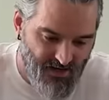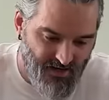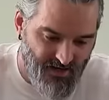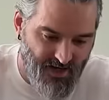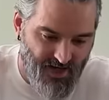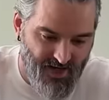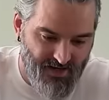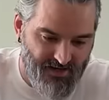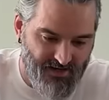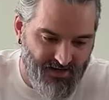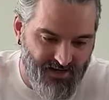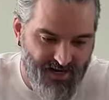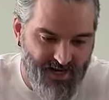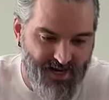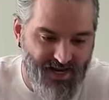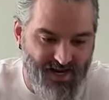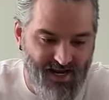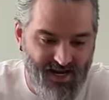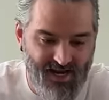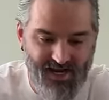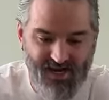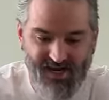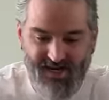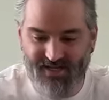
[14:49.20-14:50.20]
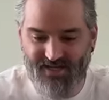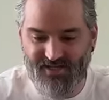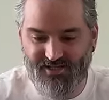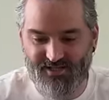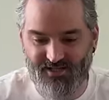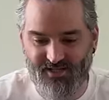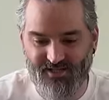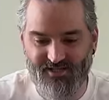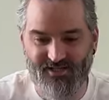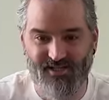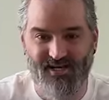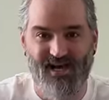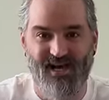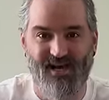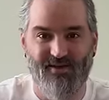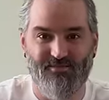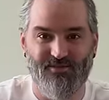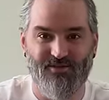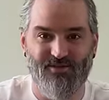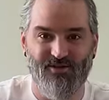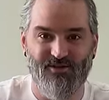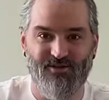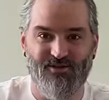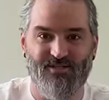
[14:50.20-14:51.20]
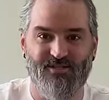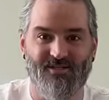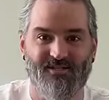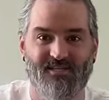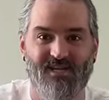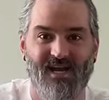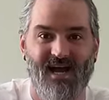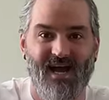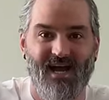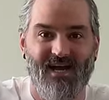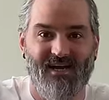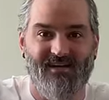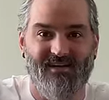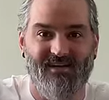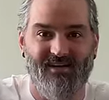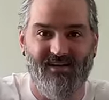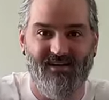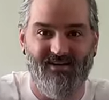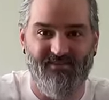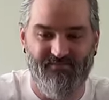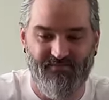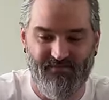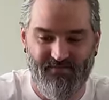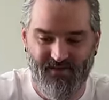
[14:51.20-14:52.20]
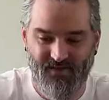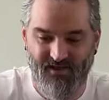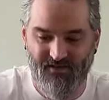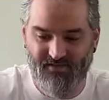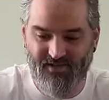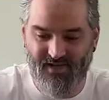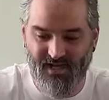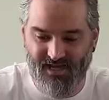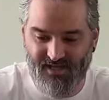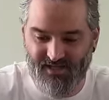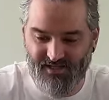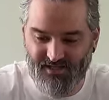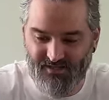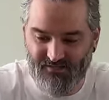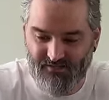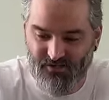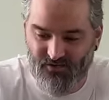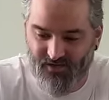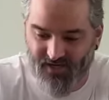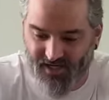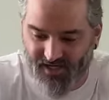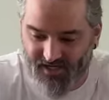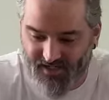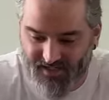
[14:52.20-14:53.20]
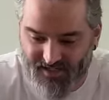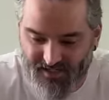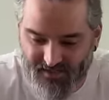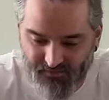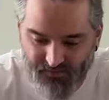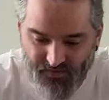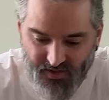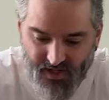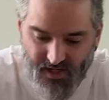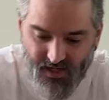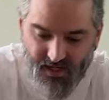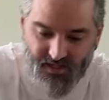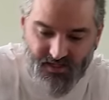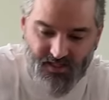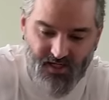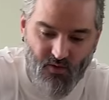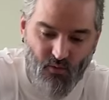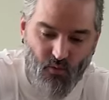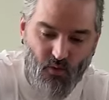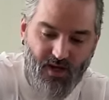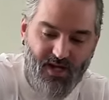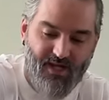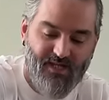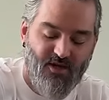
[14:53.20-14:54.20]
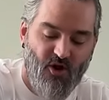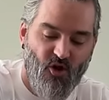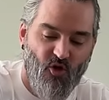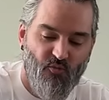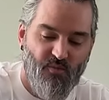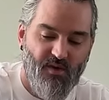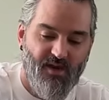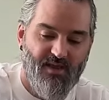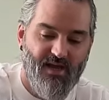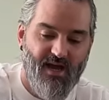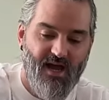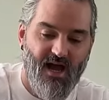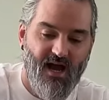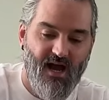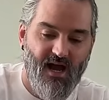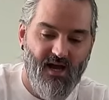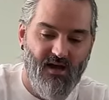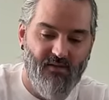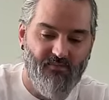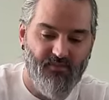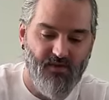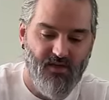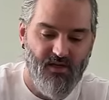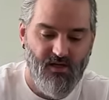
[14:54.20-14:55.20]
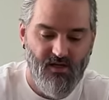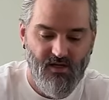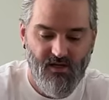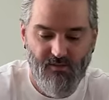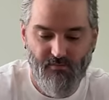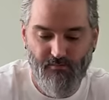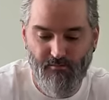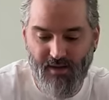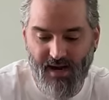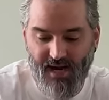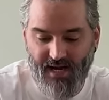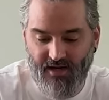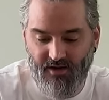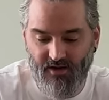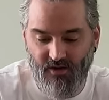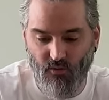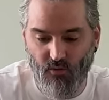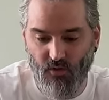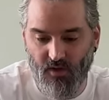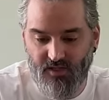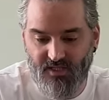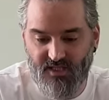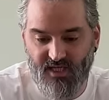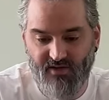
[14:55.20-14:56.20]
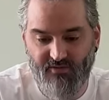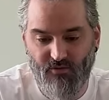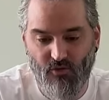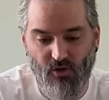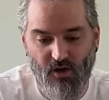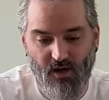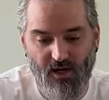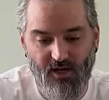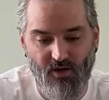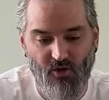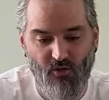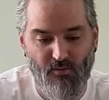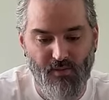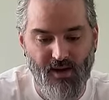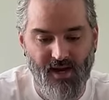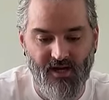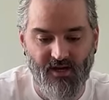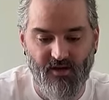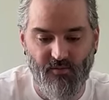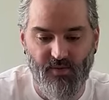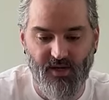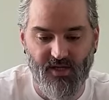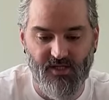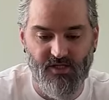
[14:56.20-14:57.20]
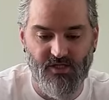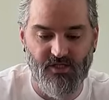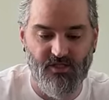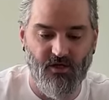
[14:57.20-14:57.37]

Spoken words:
And here is just an absolute stack of cans of drinks. So what he told me, they are manga ones. So they've all got little manga pictures